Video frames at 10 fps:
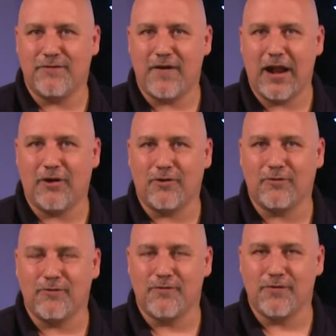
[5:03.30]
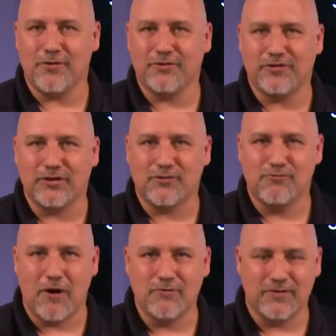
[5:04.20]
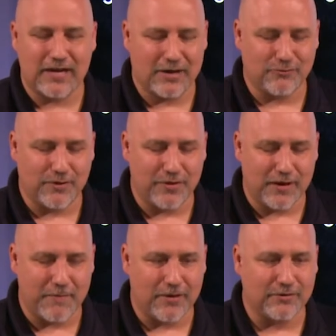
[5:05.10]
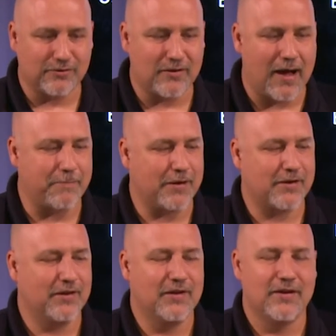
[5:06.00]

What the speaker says: final verse and quote as we think about this topic.